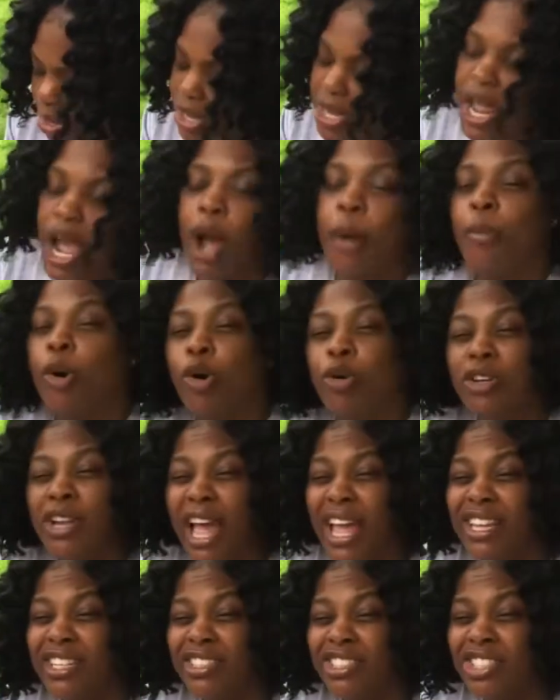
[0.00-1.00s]
Now I'm on
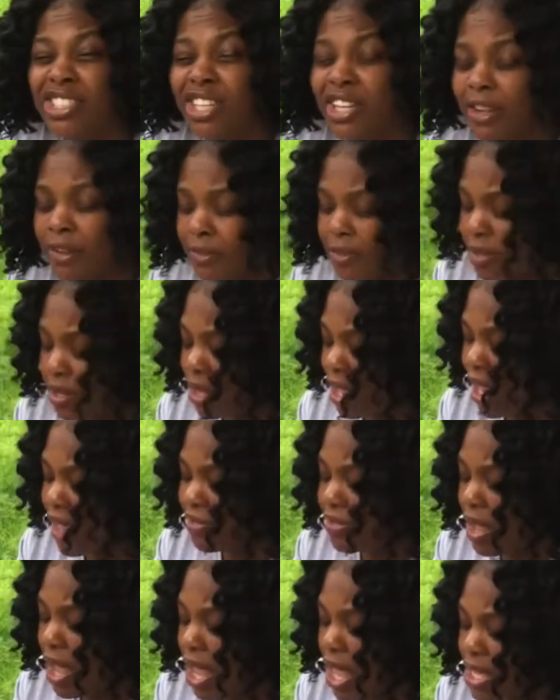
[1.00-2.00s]
night shift at
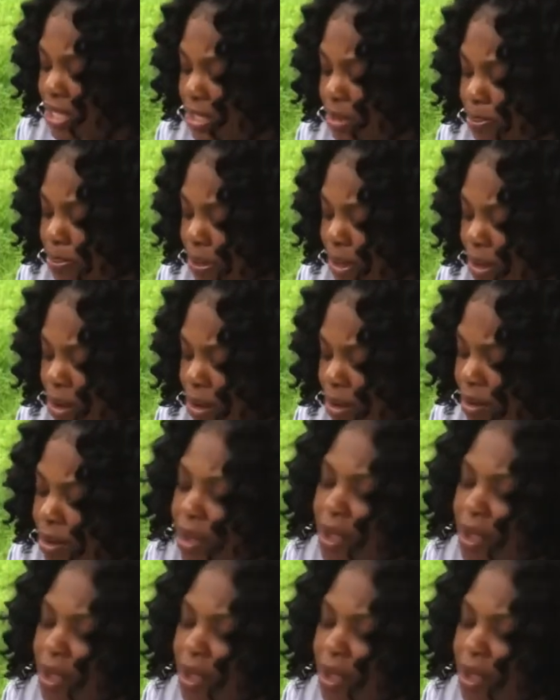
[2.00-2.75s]
the hospital,